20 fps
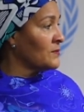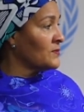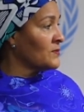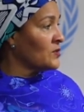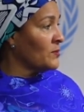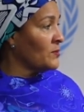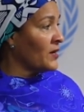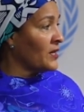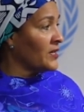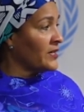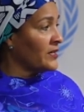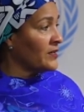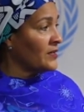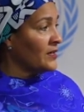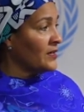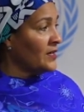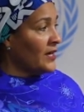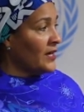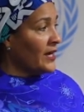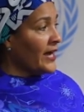Somalia
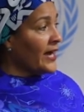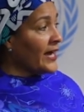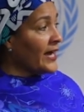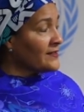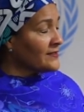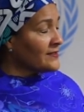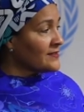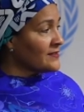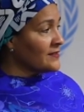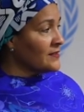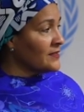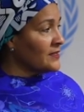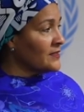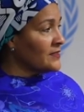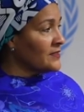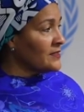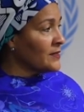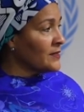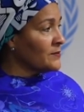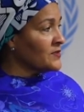has
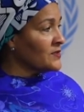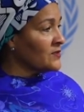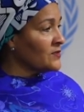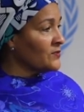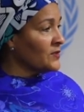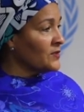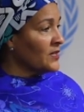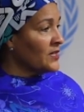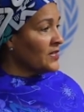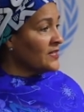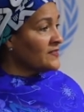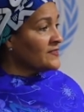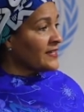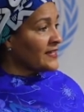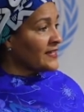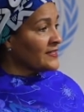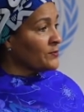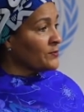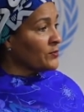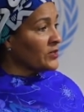in terms of its
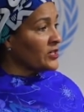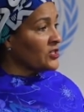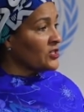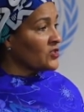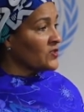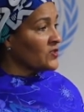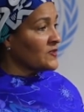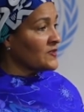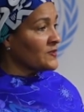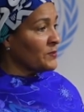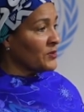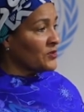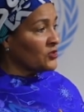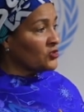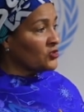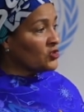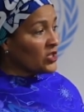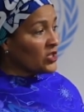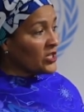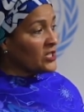aspirations, but
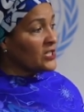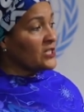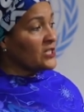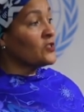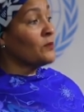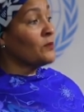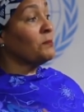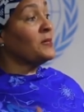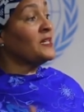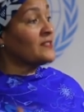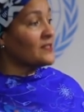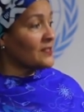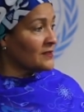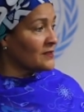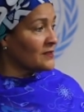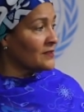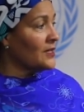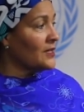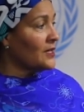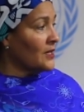the journey to meet
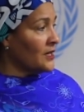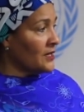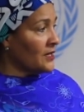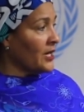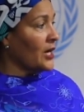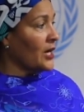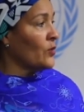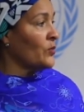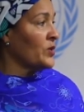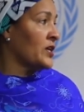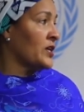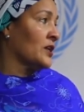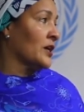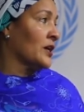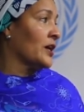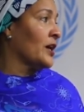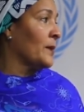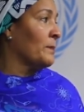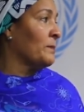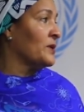it and how we can
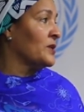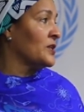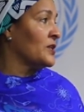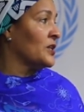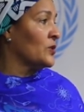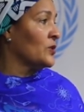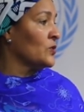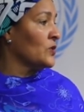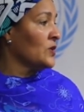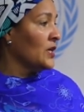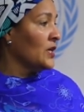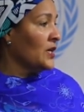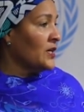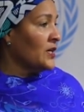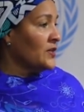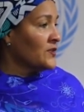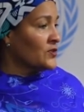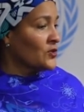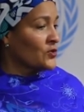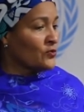accompany you.
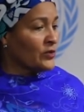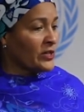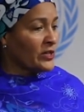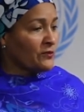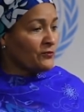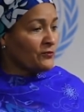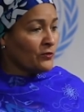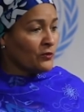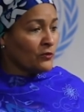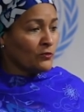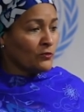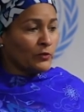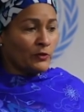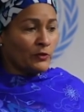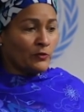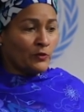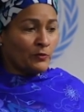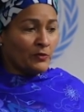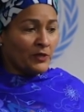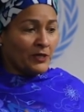So grateful. We
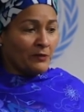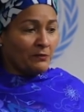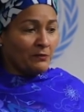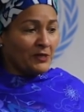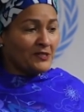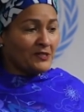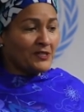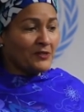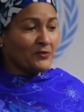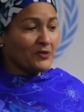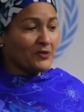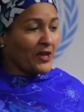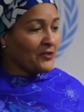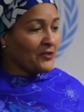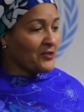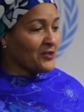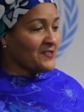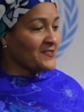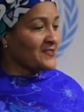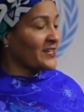will be meeting with
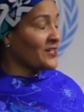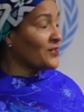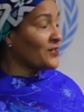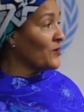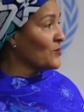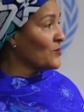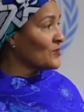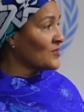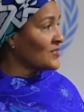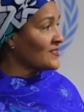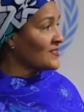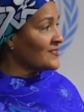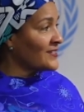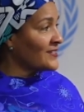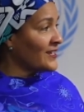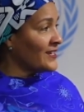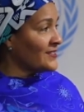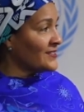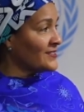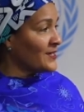other stakeholders,
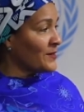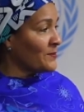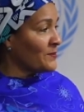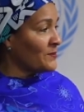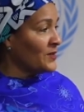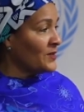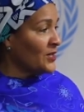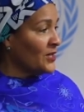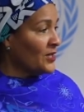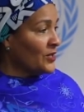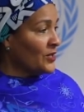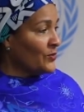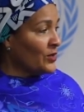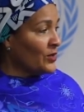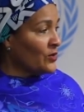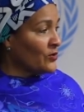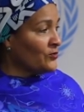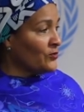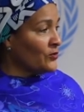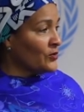and
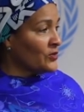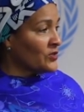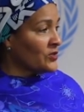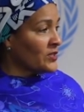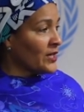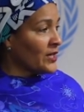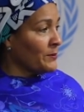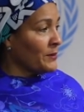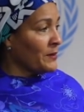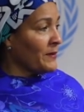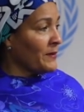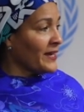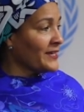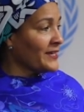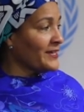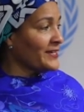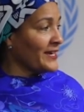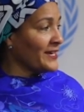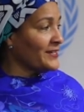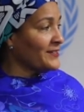we look forward to coming
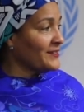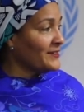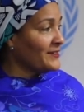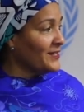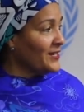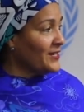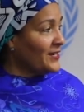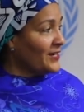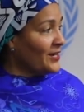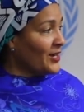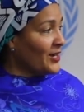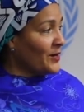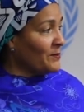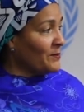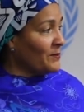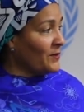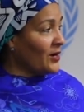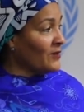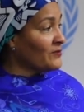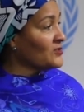back again
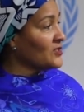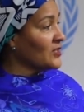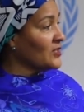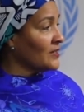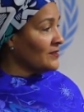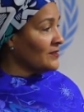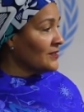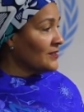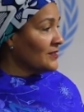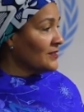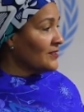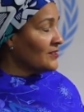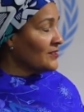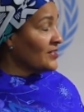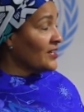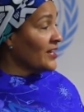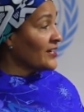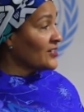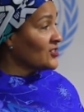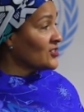after
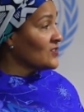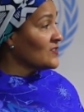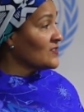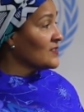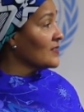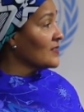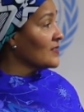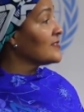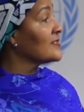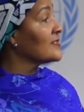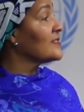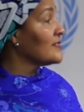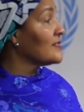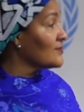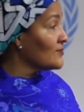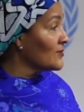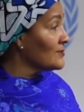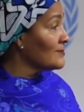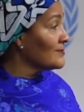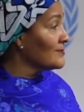the elections are
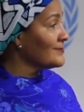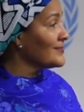successful.